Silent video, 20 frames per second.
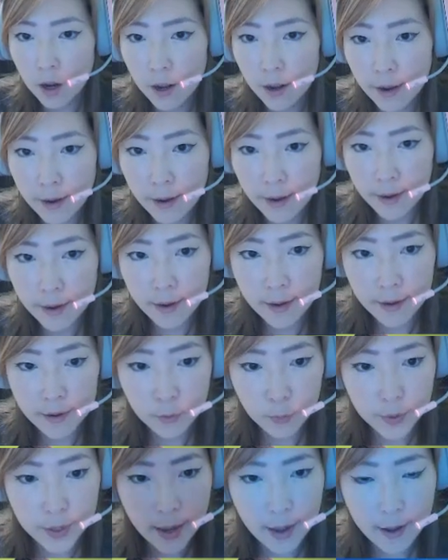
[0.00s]
And
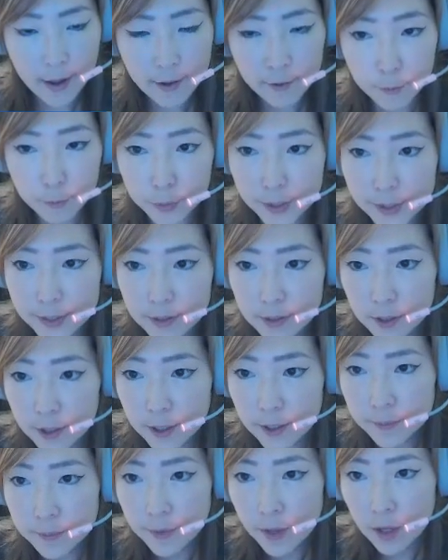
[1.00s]
we have
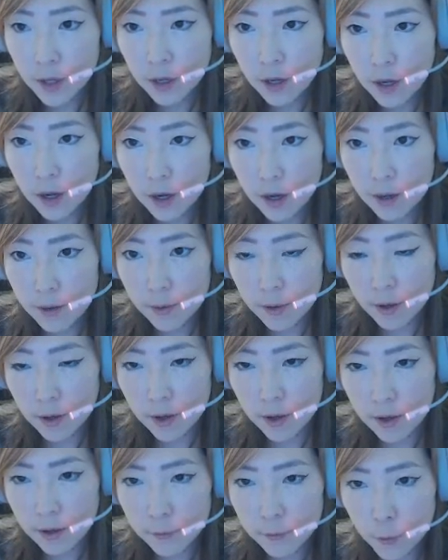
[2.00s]
Bracer.
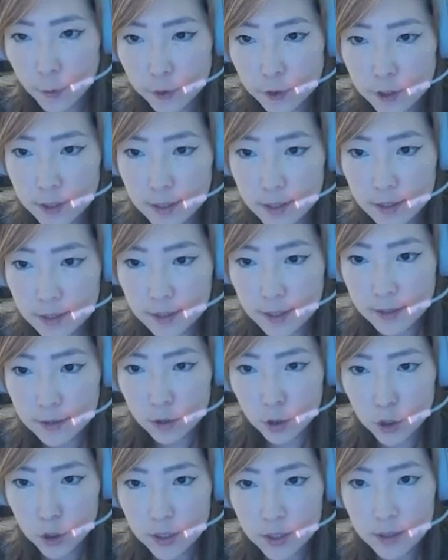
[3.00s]
ForterC says
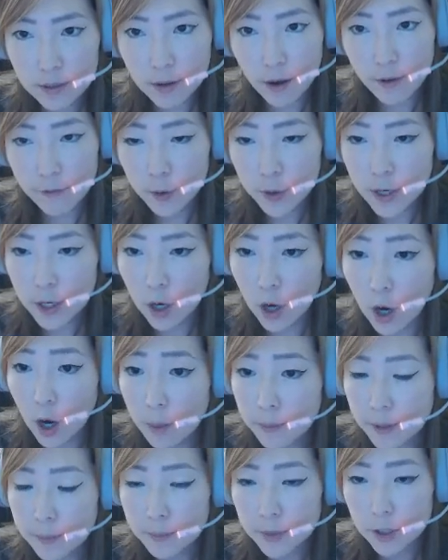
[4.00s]
she's not very common,